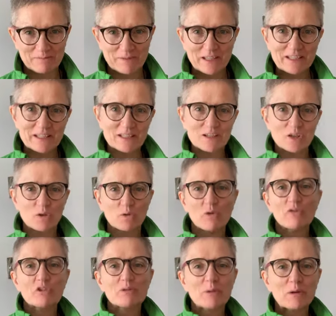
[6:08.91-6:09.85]
Listen, go
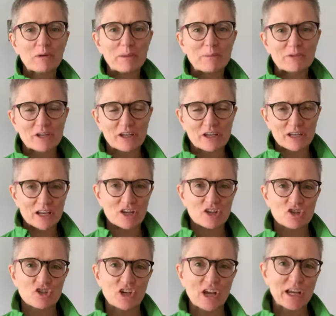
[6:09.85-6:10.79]
over to my website.
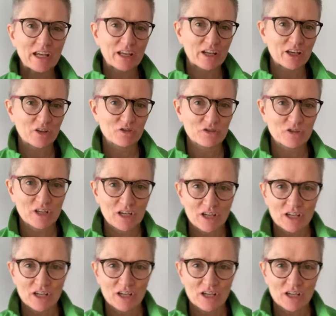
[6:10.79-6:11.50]
Check it out.